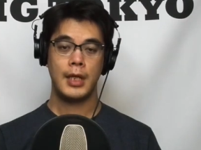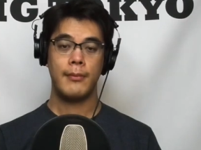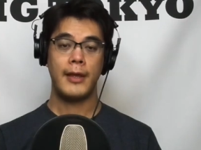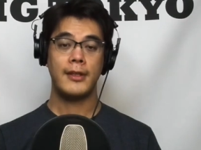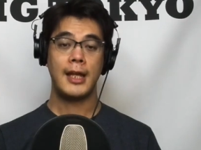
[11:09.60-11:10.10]

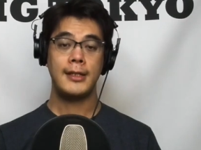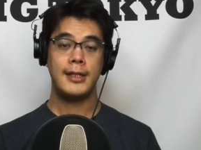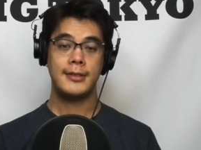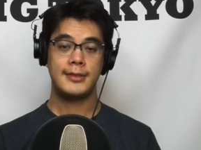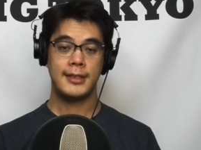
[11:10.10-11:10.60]
By the
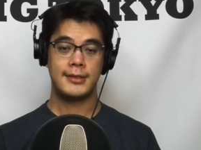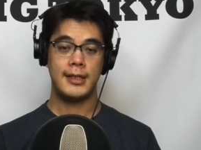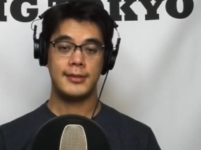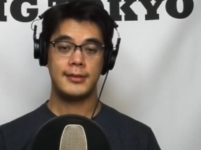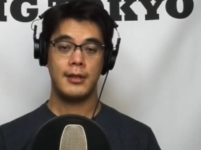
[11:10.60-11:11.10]

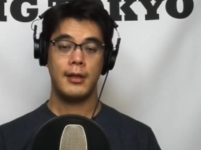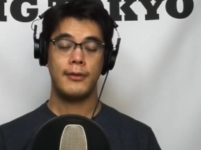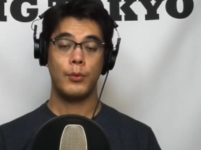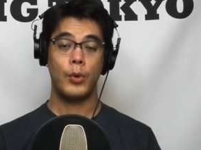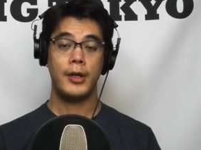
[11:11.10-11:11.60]
1960s,
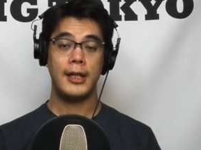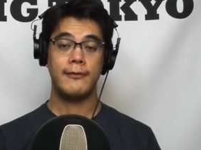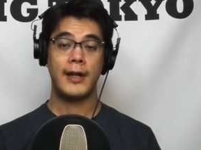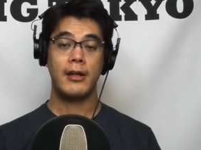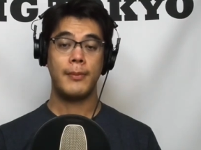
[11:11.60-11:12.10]
the word
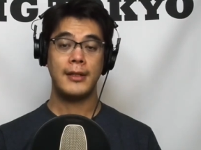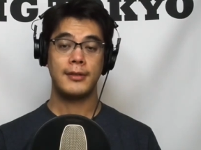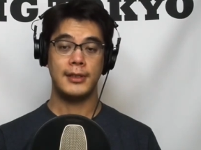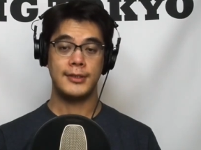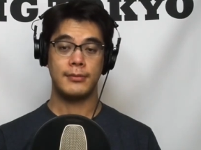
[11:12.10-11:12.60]

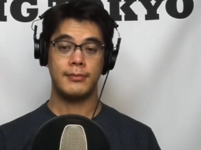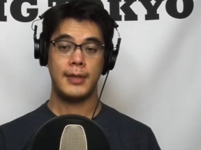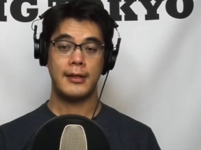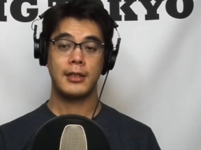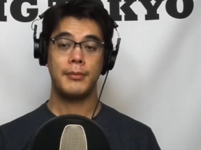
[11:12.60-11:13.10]
environmentalism
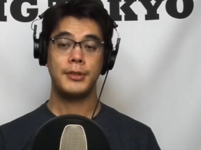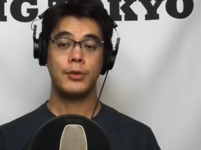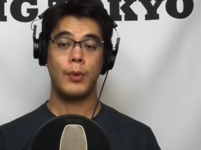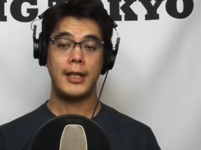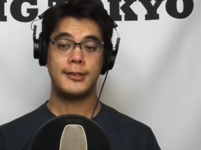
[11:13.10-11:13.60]
had come into
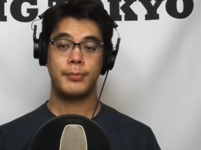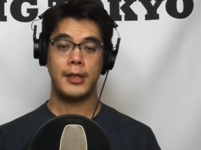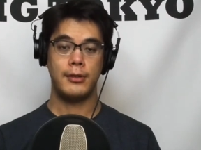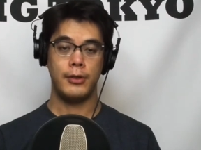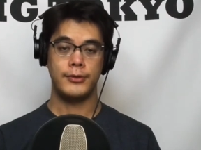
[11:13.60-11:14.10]

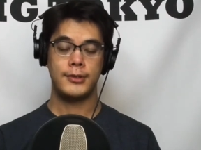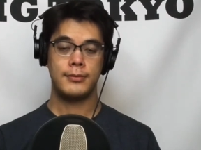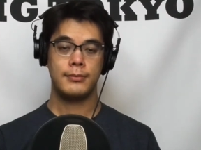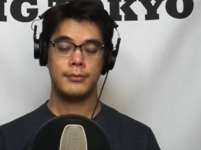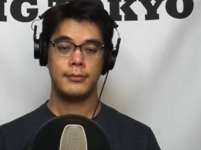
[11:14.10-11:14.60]
widespread use.
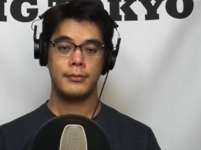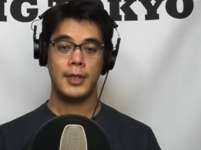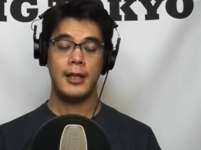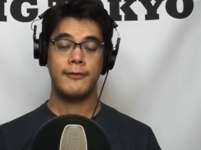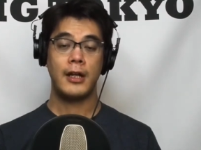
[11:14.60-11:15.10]

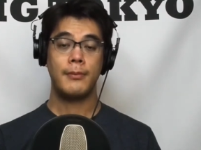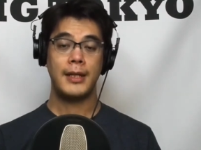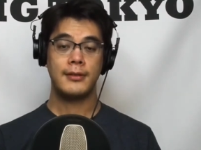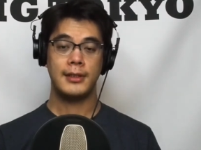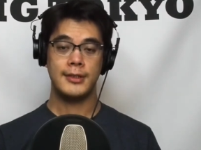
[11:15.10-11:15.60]

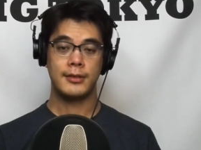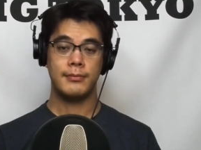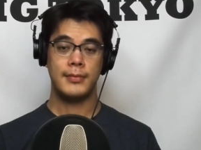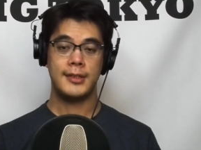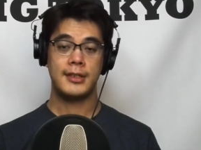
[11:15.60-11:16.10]

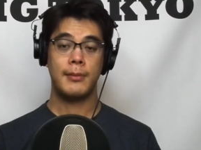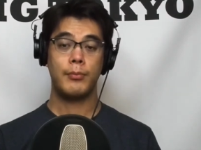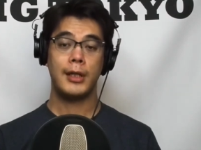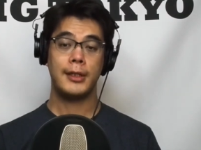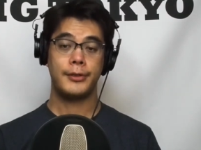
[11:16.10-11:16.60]
Environmentalism is an
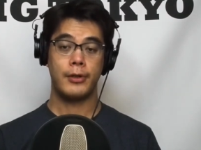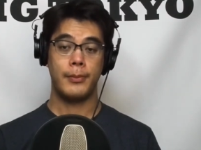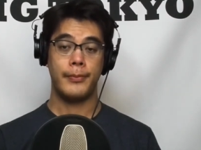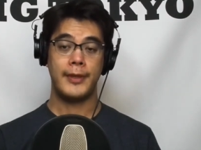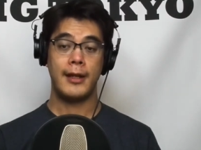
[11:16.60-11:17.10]
umbrella
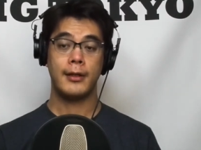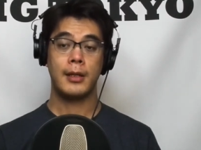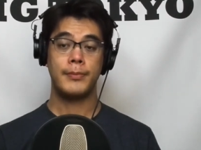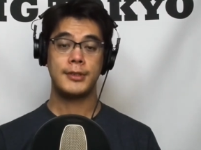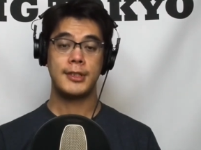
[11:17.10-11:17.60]
term that
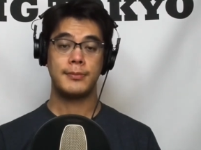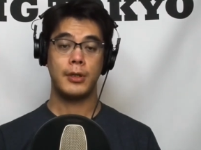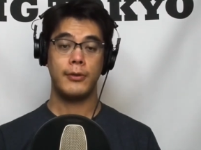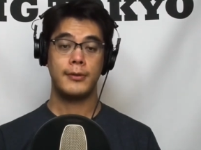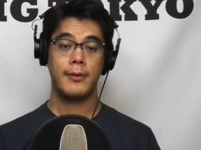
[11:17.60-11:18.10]
encompasses
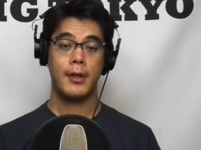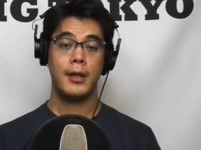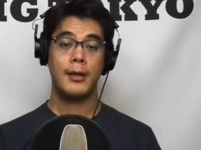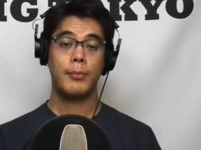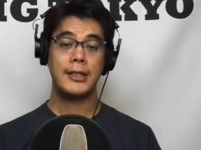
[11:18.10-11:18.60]
both
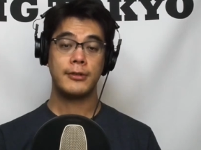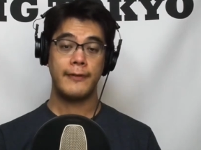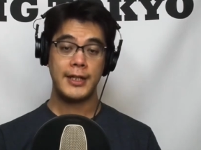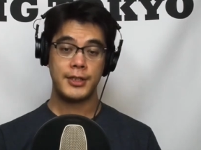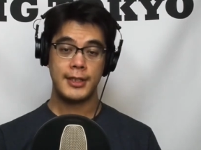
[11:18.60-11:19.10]

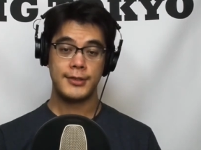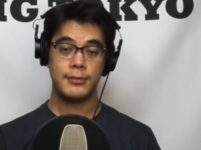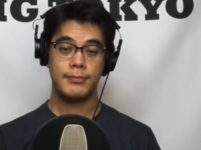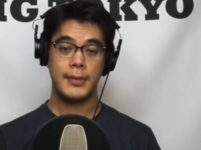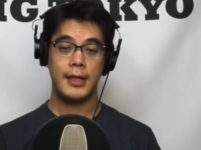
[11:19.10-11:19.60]

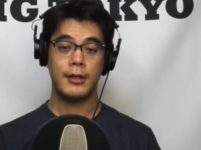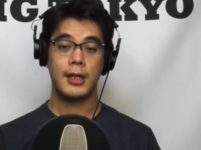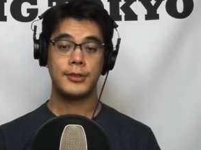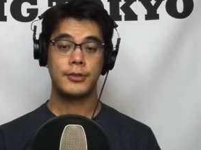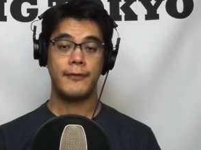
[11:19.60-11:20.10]
preservationism and
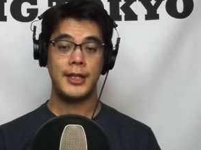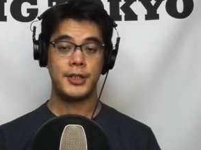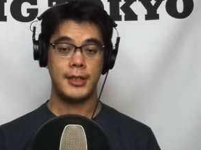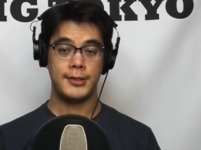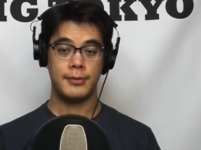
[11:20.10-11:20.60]

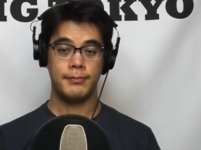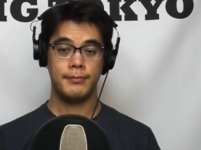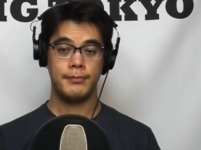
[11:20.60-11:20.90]
conservationism.